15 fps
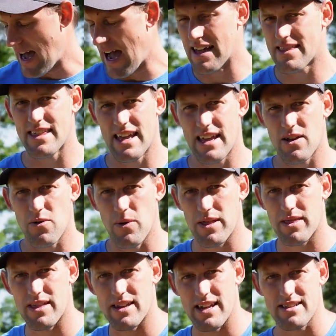I think
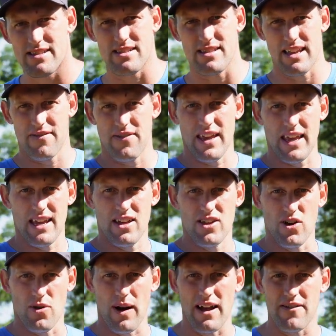with the disc leaving
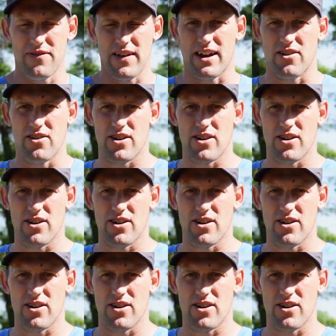your right finger,